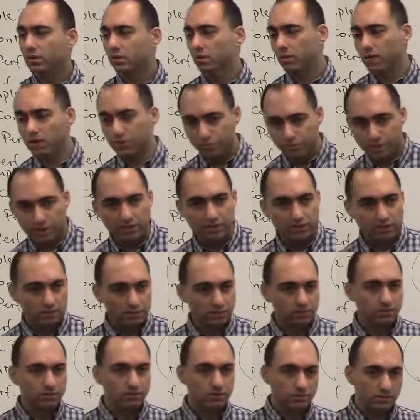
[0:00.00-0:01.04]
was written
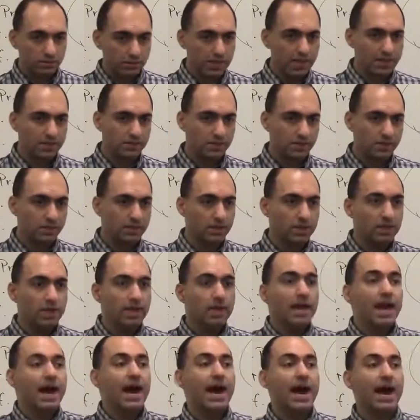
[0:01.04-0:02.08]
last night.
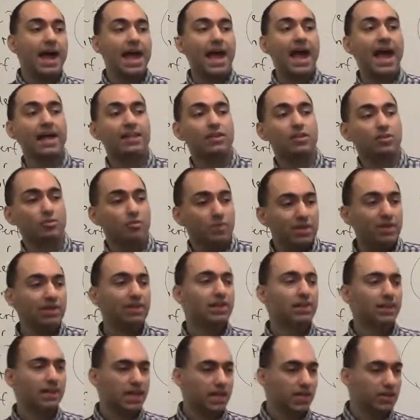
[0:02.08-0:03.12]
I had
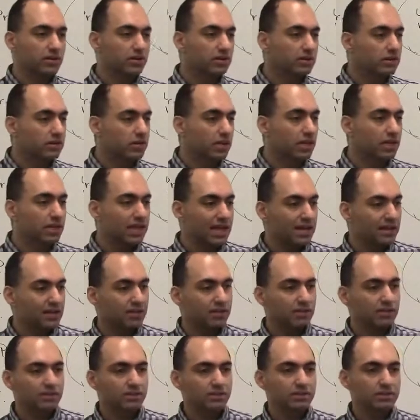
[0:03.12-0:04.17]
written a letter. A
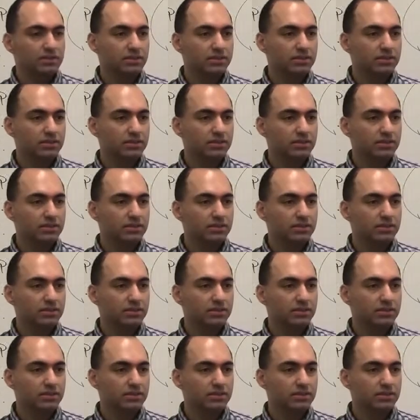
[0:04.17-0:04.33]
letter